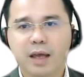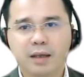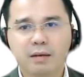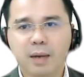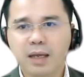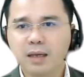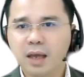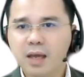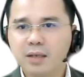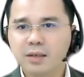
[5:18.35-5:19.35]
Like in my
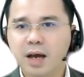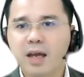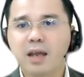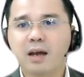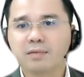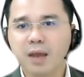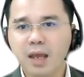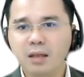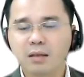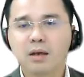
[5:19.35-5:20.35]
case, I have
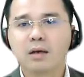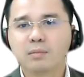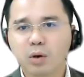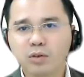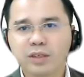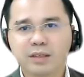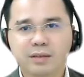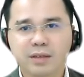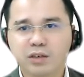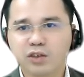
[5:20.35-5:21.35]
8 most
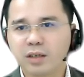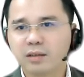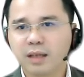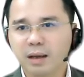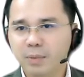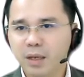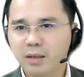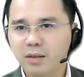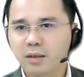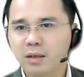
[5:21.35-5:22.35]
essential
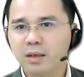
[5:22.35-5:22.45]
topics